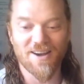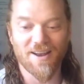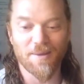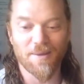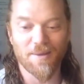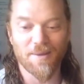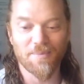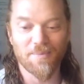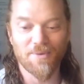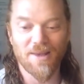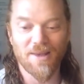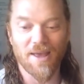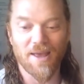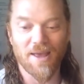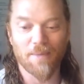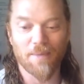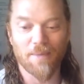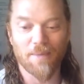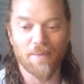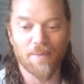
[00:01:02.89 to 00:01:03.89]
I'm really
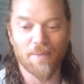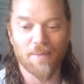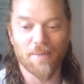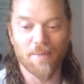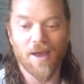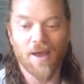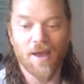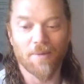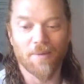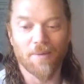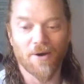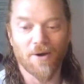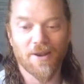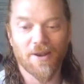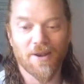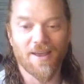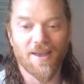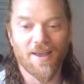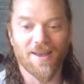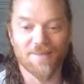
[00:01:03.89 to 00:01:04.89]
happy about
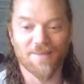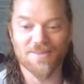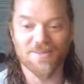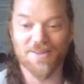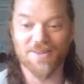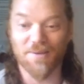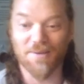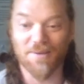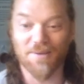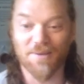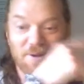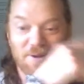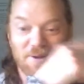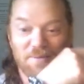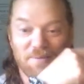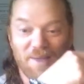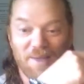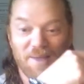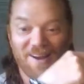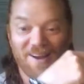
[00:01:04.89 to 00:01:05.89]
it. And I'm just going to put
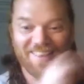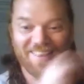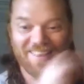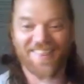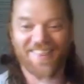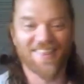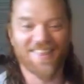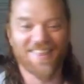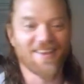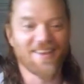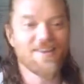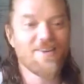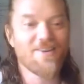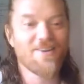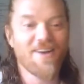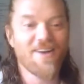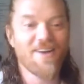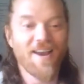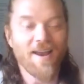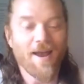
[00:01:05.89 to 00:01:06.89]
on my thing
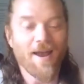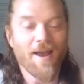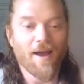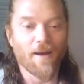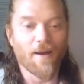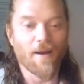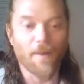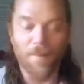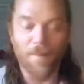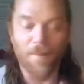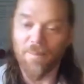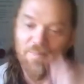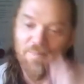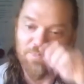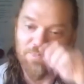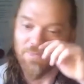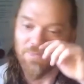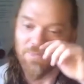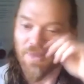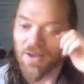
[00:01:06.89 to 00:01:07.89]
here.
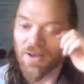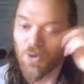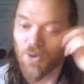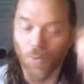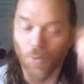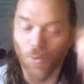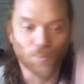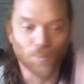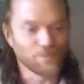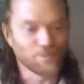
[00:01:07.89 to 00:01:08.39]
Cool.